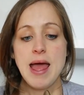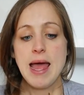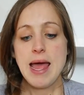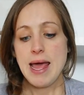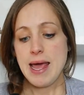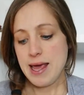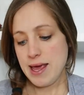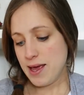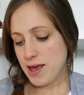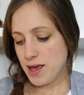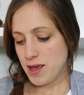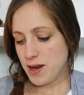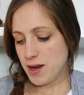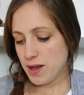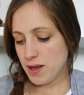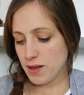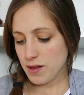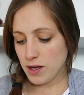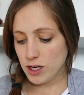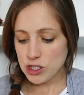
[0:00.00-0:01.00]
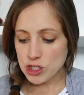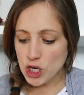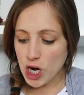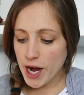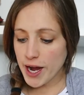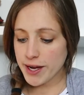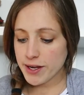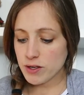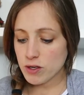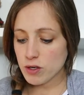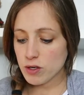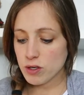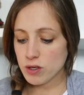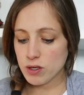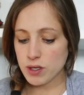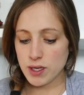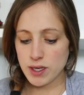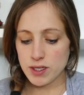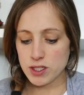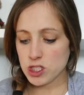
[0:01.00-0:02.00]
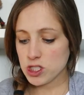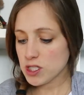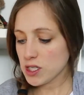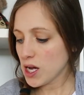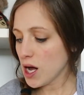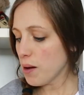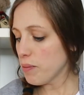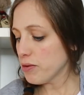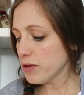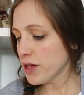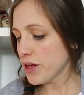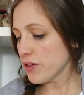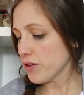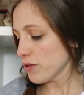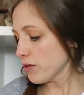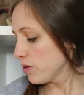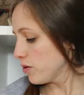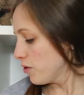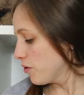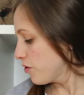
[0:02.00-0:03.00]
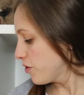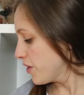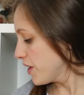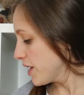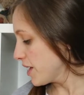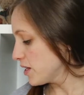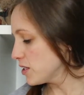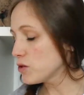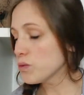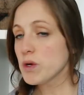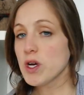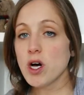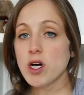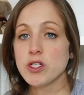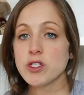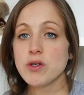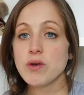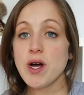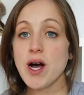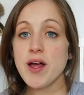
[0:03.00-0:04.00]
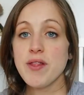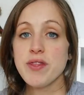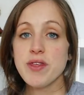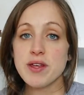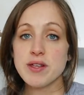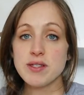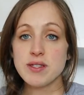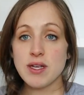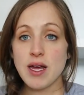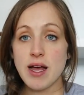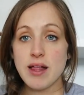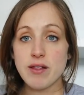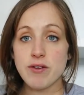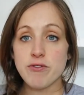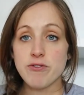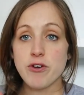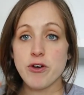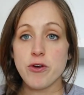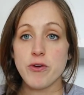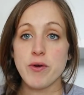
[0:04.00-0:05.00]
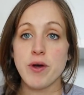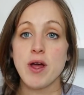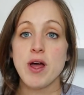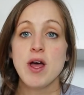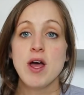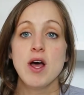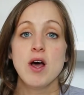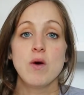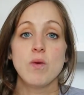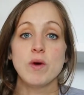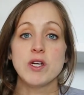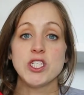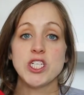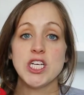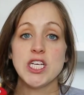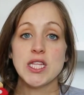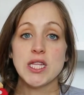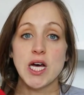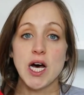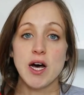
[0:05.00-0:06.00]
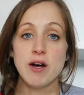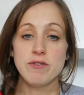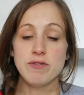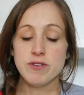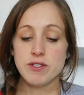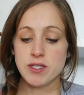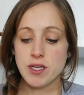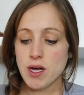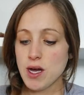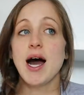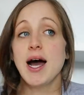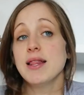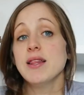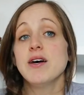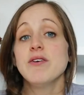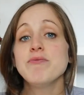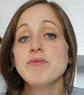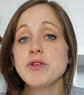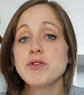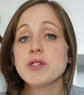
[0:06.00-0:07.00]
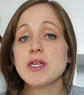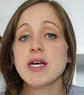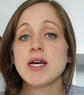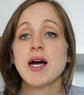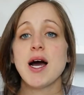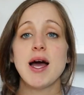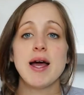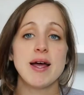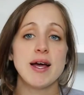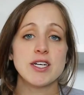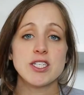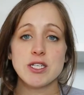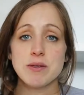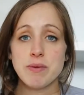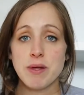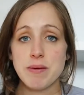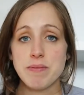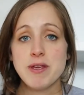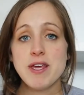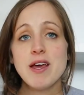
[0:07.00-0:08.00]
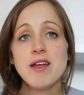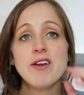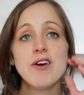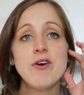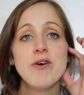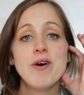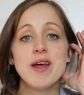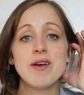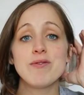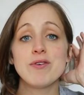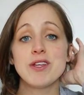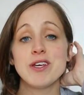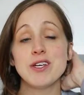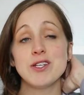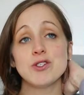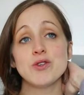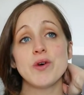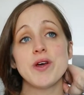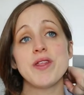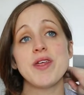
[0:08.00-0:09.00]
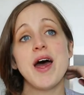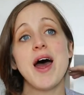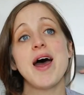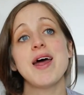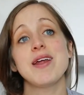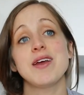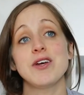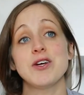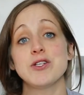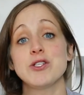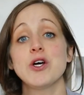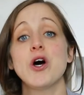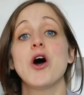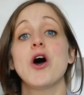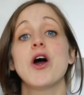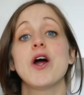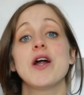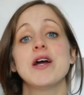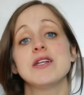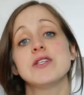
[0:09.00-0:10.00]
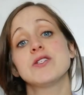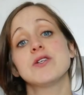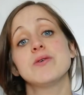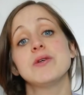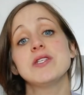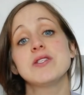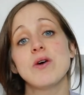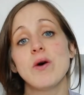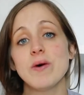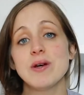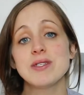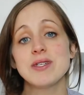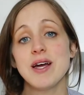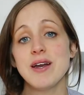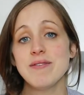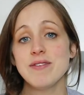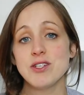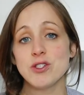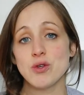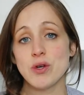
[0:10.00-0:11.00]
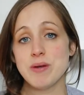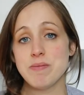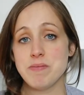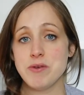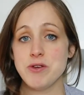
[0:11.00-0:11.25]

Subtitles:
and a triangle and just a couple other little things. We also got this xylophone, which he loves. I love music. I actually play piano and really enjoy that, and guitar, and so he's always kind of enjoyed